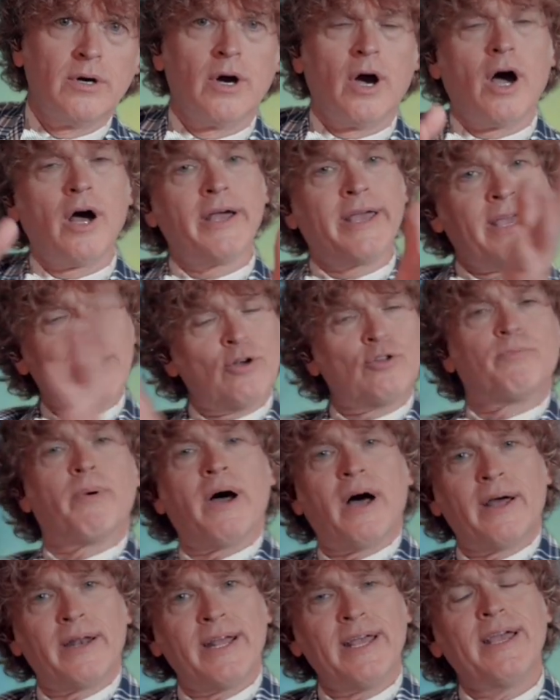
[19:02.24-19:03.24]
a healed
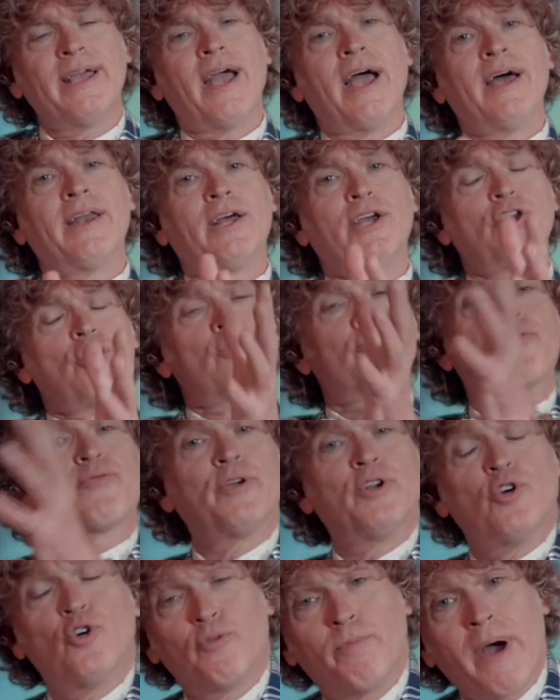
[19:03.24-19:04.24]
body and a youth
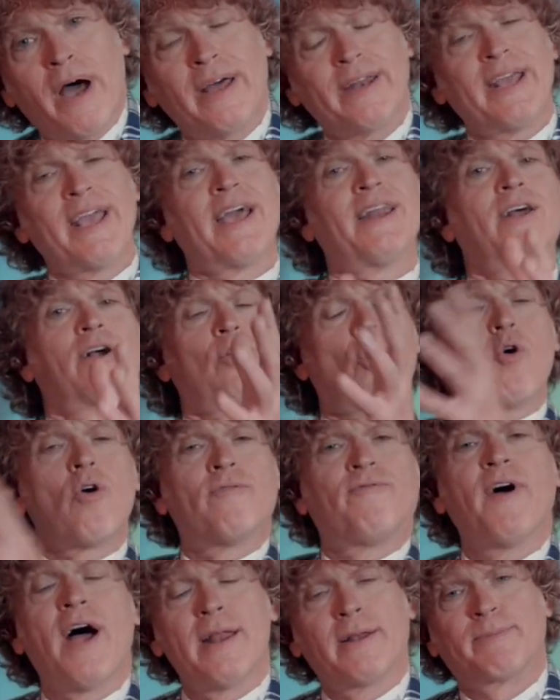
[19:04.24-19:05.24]
renewed body and a
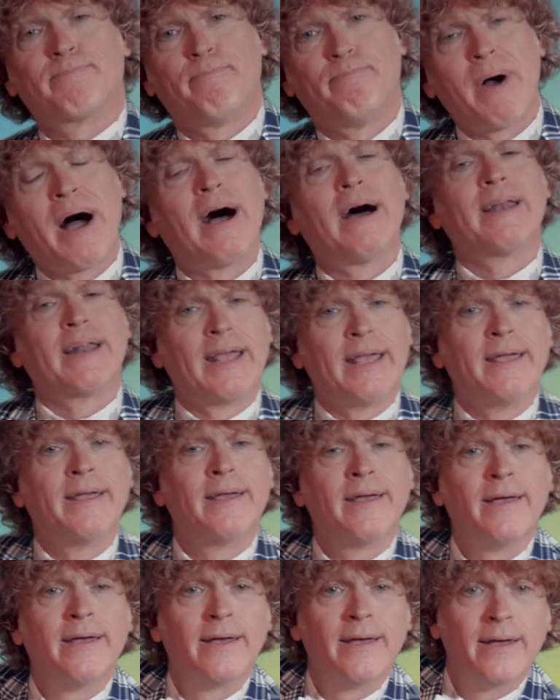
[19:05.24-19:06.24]
glorified body
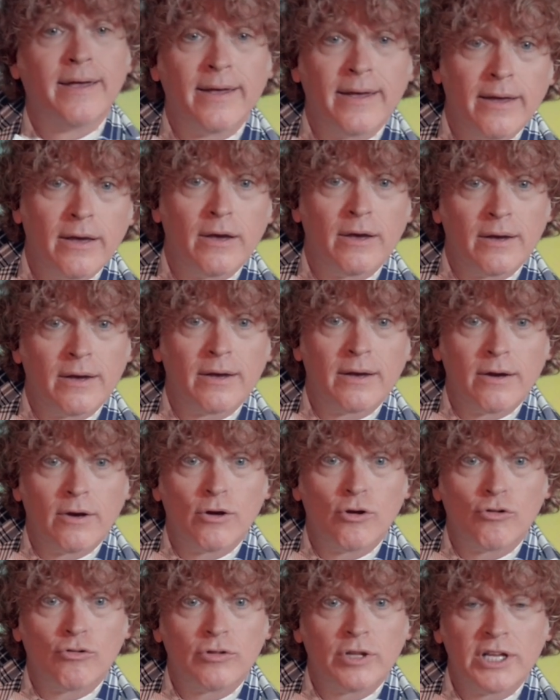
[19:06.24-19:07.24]

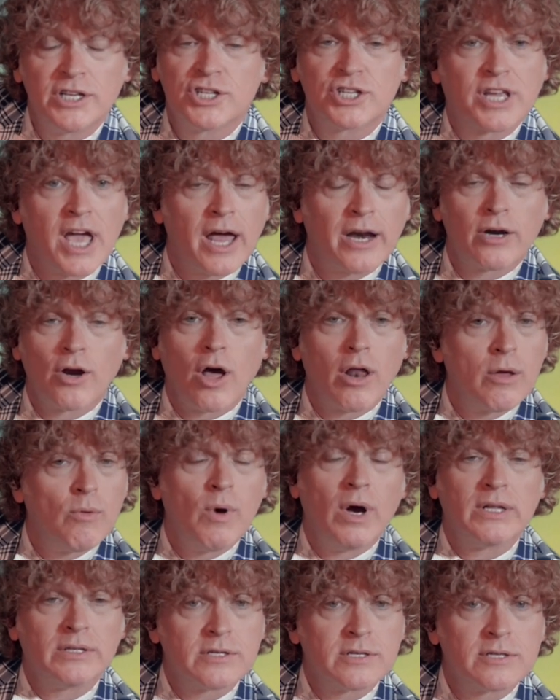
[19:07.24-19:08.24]
they just got it all at
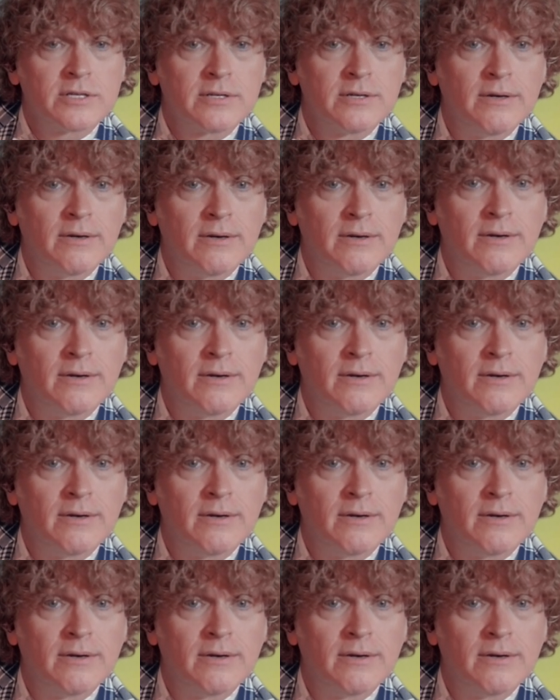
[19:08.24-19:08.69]
once